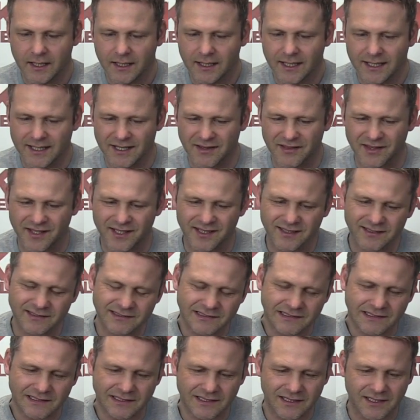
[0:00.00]
And you think,
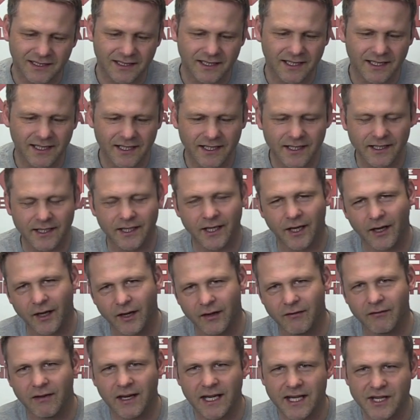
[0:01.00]

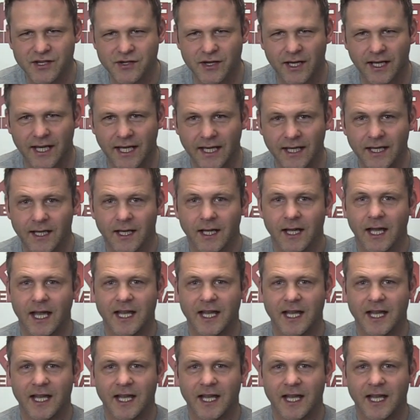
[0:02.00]
really tricky.